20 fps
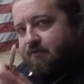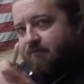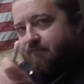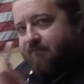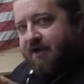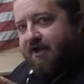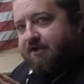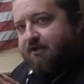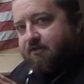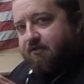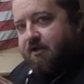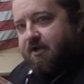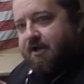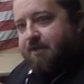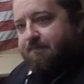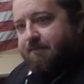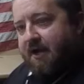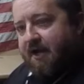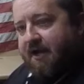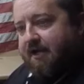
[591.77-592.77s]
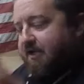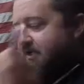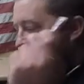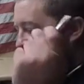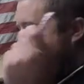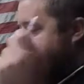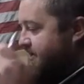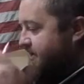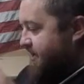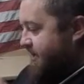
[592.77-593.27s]
the factory
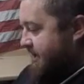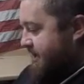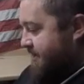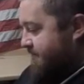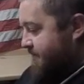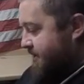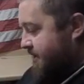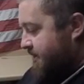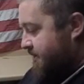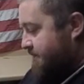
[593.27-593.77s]
packaging that came